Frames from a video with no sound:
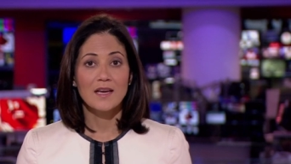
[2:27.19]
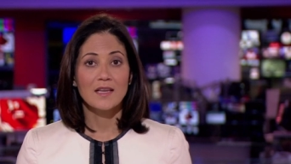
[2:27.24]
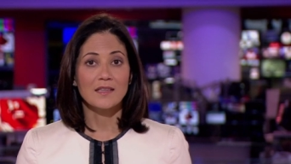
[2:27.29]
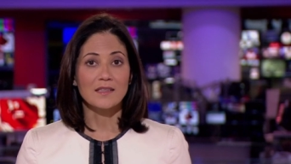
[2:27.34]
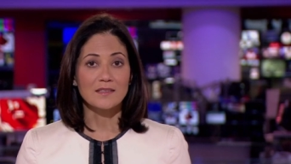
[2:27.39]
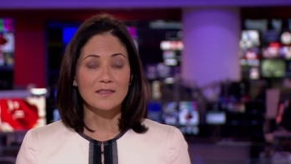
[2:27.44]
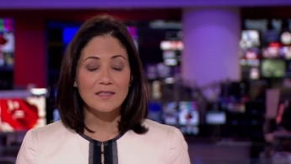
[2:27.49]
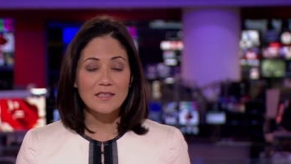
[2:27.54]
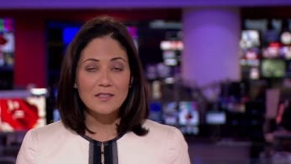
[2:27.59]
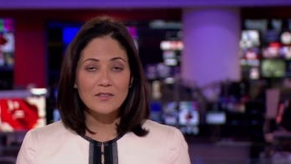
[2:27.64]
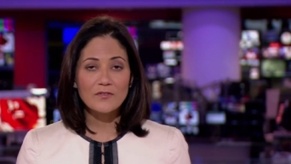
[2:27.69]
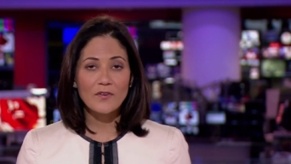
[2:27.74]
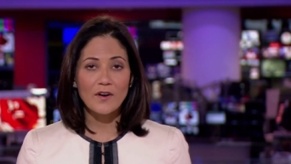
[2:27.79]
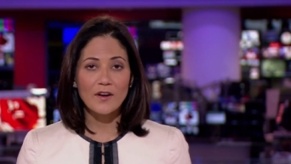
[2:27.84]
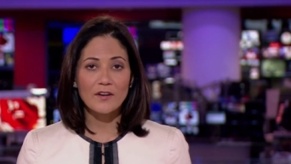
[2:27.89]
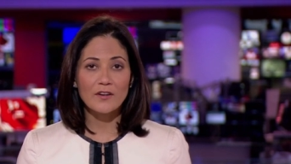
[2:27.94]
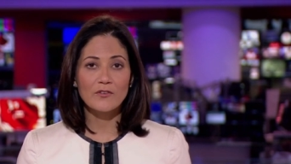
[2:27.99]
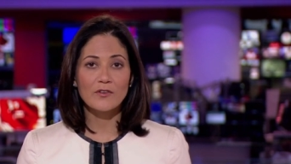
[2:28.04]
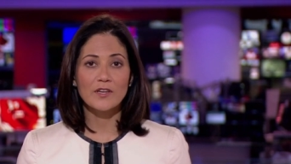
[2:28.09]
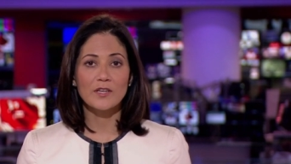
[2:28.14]
The
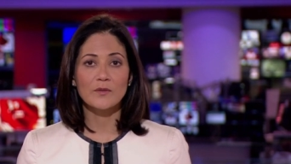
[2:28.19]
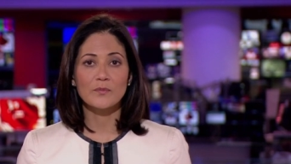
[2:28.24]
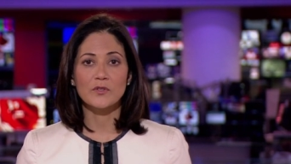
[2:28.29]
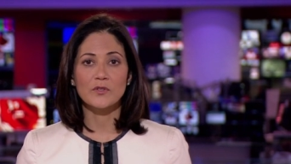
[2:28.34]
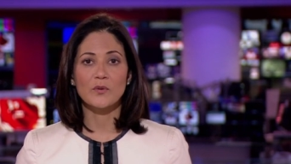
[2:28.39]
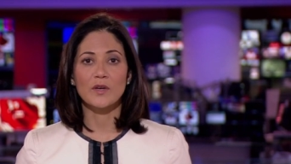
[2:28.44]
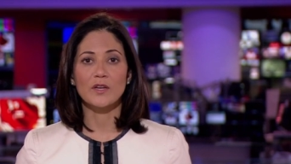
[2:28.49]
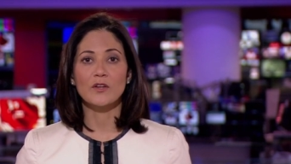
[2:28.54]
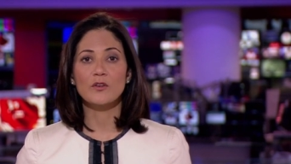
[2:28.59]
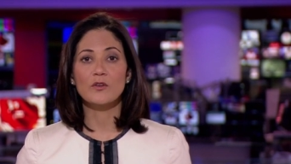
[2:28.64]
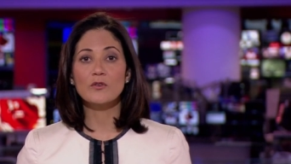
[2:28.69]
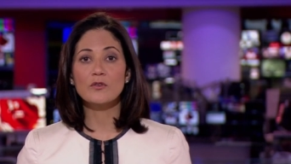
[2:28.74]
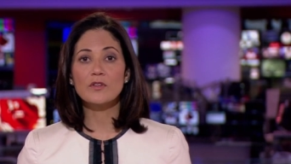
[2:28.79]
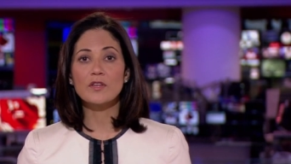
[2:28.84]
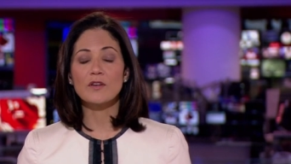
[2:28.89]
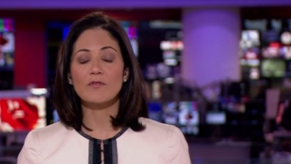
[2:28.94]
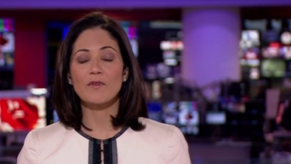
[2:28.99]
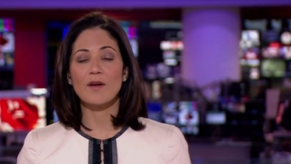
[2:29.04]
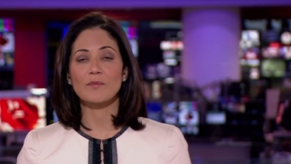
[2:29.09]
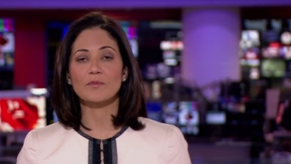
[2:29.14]
ceasefire agreed between
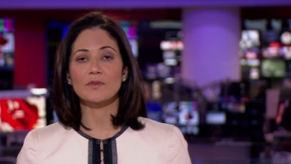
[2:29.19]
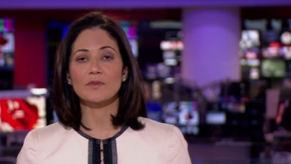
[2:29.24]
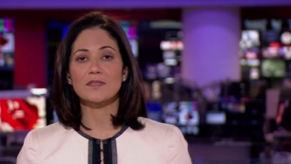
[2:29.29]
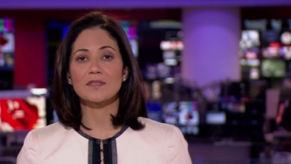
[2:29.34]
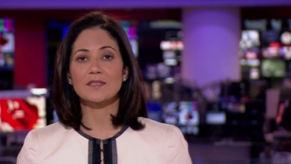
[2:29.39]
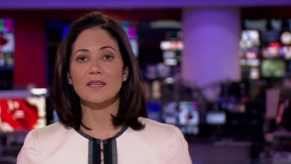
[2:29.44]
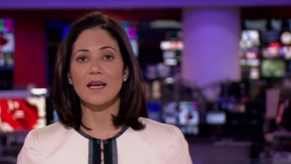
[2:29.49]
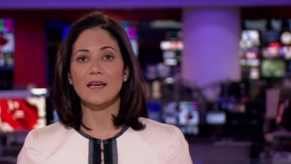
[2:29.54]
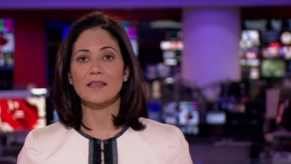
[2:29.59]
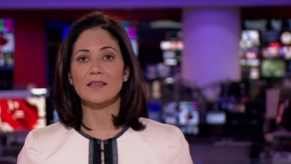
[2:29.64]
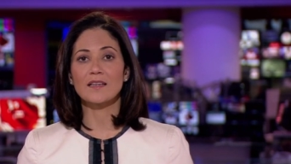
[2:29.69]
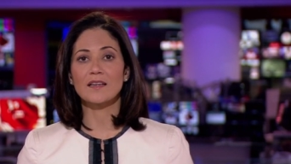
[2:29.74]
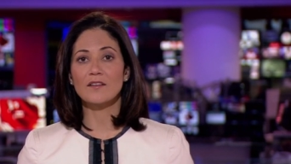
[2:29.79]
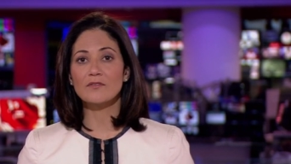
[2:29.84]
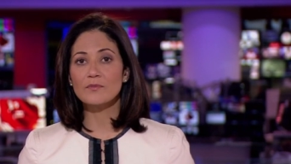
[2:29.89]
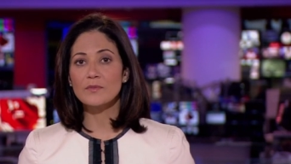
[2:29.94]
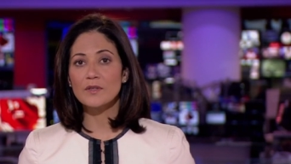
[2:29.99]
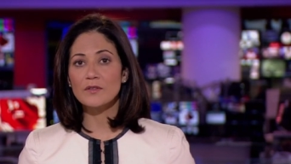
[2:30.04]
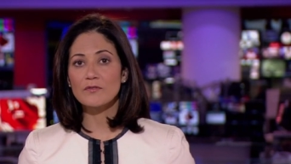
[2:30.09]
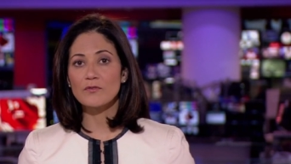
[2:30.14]
Houthi rebels and
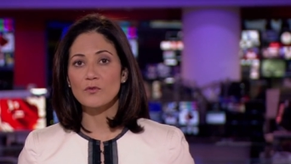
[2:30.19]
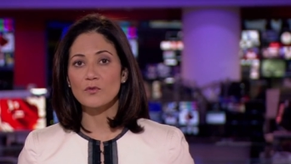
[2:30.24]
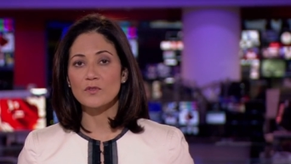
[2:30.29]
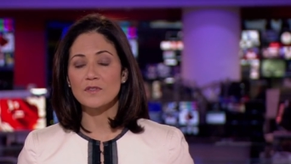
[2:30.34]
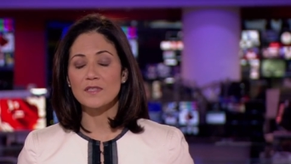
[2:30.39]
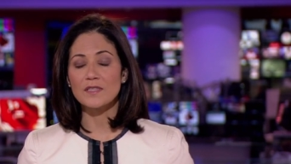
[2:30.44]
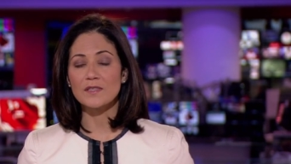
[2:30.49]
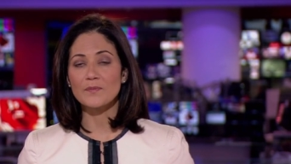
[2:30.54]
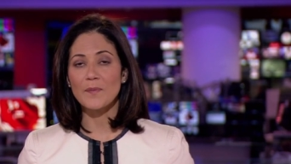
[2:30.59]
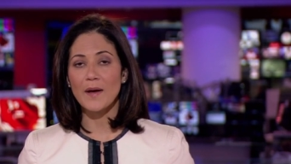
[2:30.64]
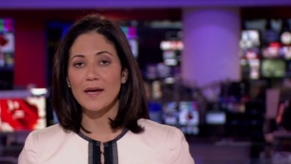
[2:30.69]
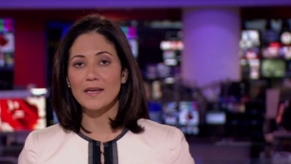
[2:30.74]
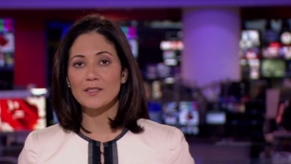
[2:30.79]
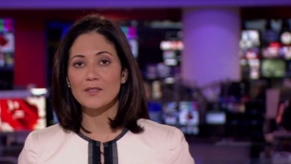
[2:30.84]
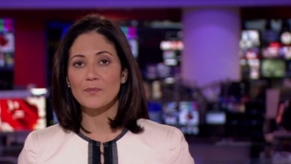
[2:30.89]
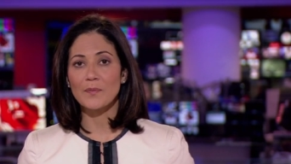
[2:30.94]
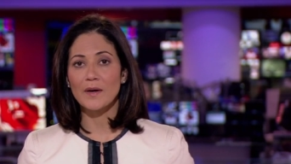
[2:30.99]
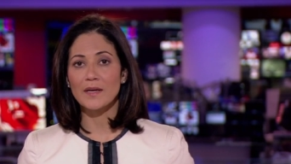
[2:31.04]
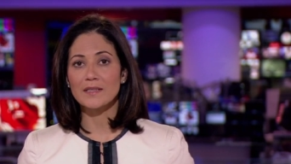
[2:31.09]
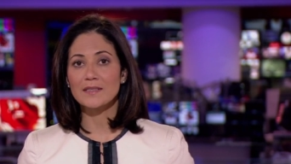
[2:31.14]
government forces
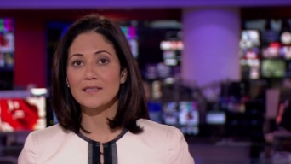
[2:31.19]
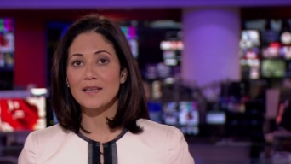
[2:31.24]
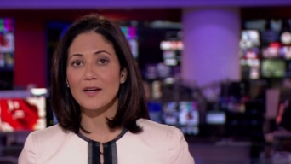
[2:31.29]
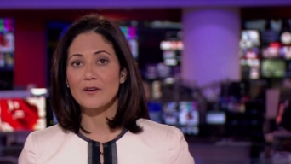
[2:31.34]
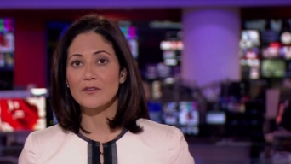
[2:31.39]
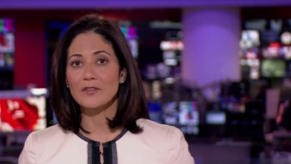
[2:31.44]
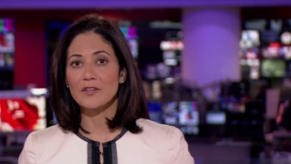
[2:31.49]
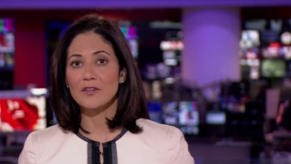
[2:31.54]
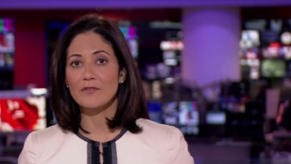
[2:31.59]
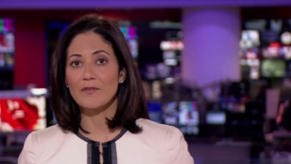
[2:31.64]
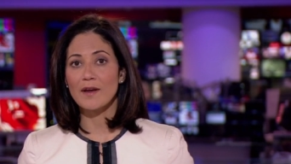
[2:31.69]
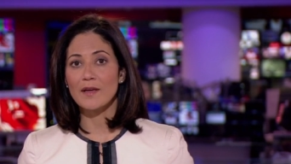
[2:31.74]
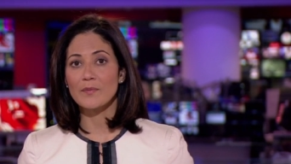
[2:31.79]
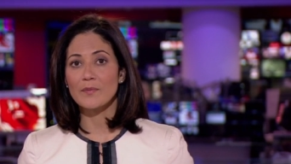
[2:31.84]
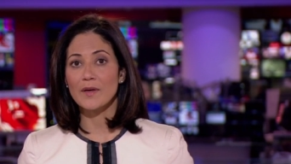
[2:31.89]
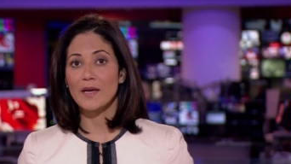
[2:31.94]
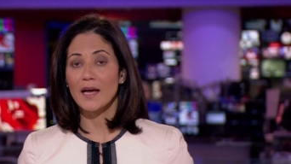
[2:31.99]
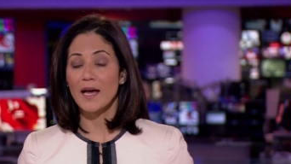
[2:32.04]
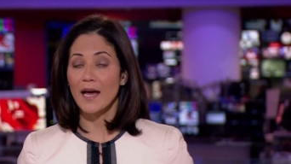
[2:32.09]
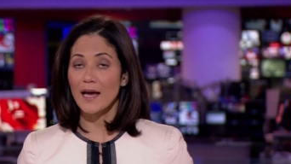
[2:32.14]
backed by Saudi
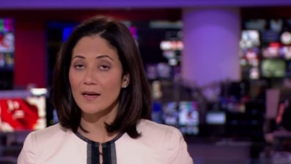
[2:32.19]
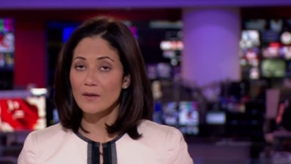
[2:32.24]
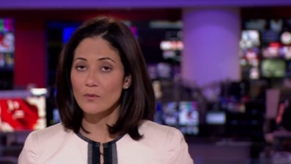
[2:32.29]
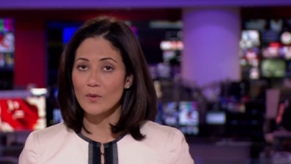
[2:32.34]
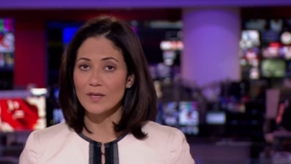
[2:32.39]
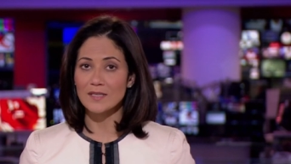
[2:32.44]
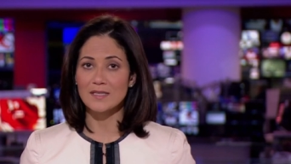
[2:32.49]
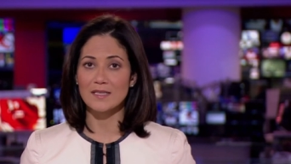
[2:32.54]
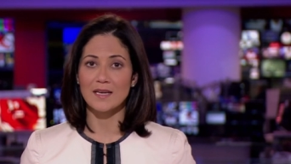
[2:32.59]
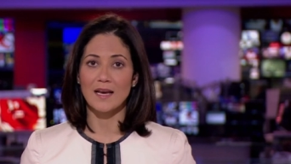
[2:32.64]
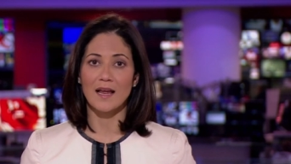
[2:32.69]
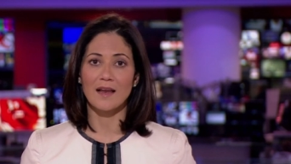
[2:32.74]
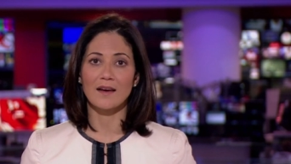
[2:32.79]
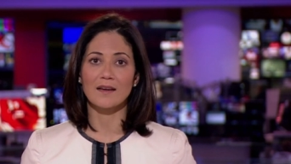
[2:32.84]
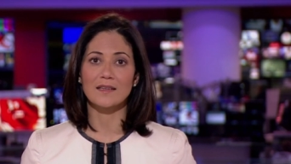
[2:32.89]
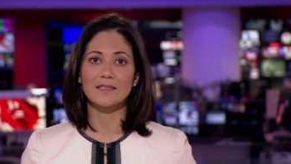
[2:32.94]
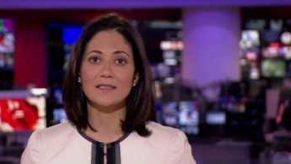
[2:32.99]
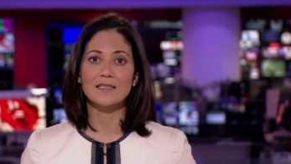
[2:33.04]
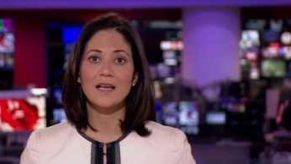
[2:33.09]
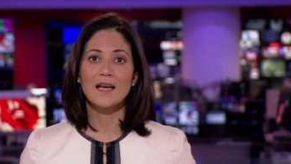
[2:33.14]
Arabia and Western
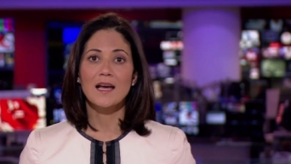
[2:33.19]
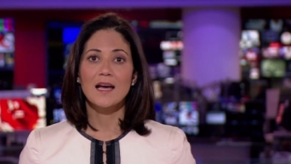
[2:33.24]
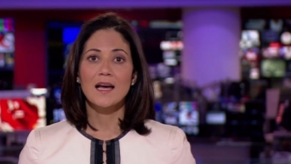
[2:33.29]
allies